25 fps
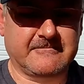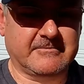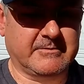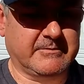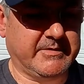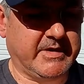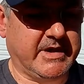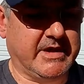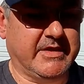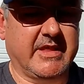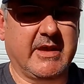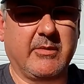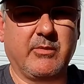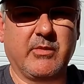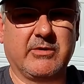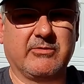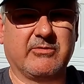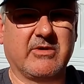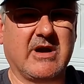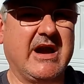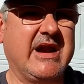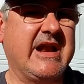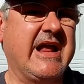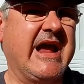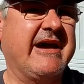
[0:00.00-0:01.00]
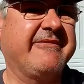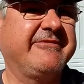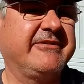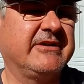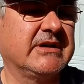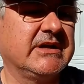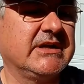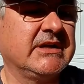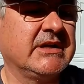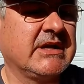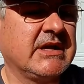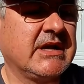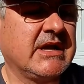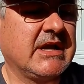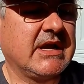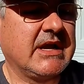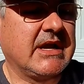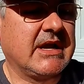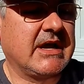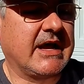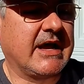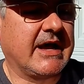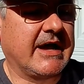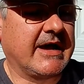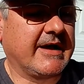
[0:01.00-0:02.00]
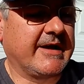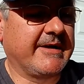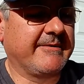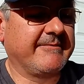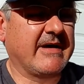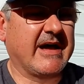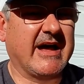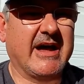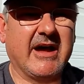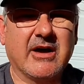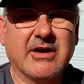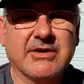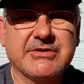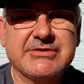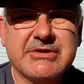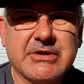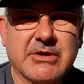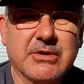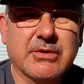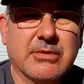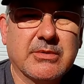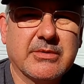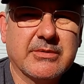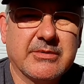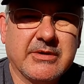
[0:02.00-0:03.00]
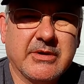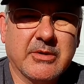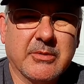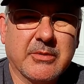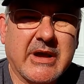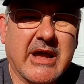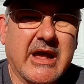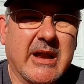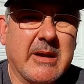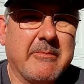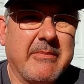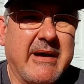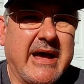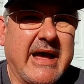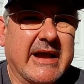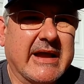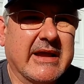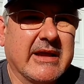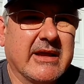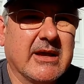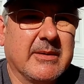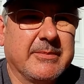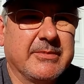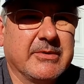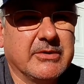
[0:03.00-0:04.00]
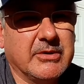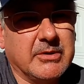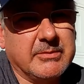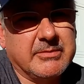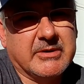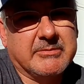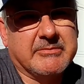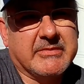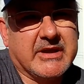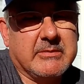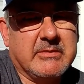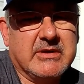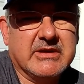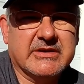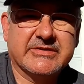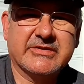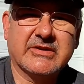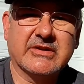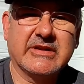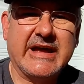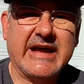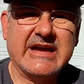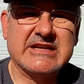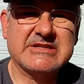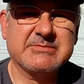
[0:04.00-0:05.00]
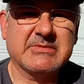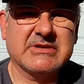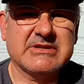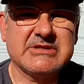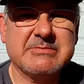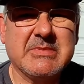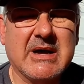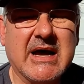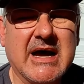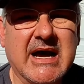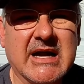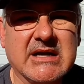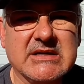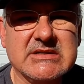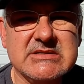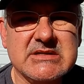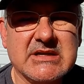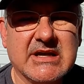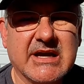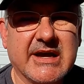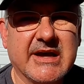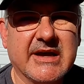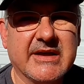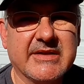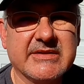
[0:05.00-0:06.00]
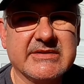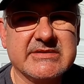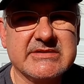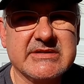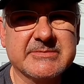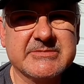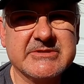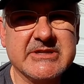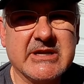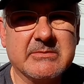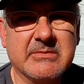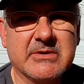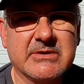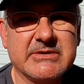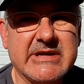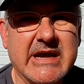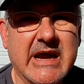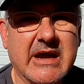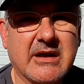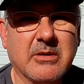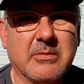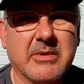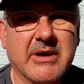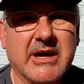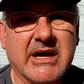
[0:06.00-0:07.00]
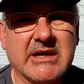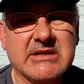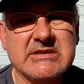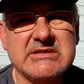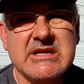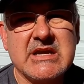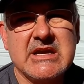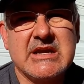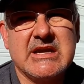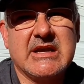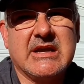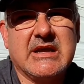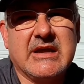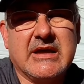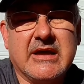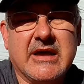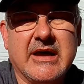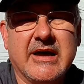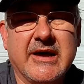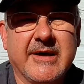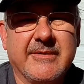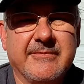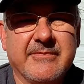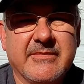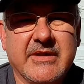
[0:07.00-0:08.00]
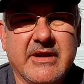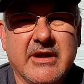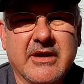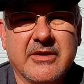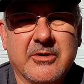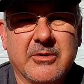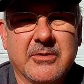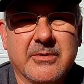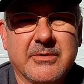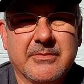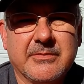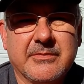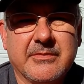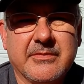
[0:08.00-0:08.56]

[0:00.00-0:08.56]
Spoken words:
they went right after it. I also, kind of backing up a little bit, maybe until last month's box, the September tackle box. The other